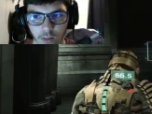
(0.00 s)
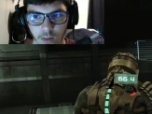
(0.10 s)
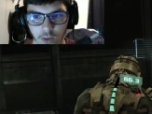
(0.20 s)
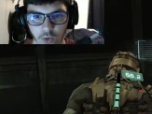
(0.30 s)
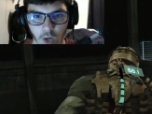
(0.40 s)

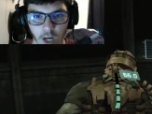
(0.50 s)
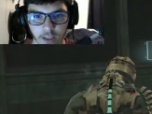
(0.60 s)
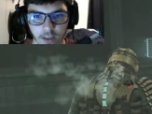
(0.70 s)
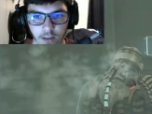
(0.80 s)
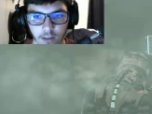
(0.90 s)
That's right.
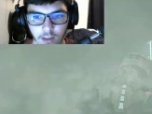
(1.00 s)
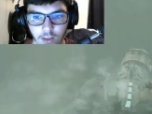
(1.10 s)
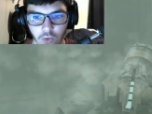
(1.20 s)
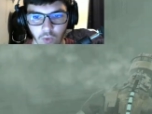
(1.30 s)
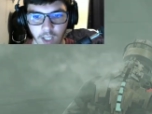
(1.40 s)

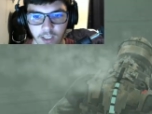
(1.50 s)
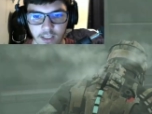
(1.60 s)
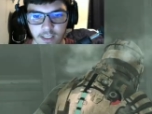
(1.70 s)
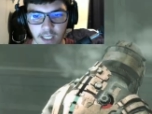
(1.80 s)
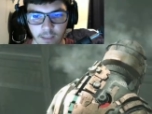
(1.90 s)
That's right,
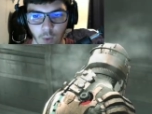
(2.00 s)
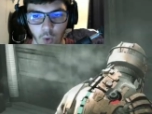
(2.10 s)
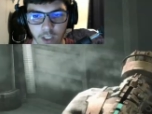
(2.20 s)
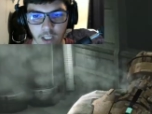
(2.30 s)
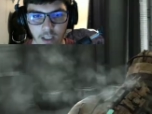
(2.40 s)
Stink Boy.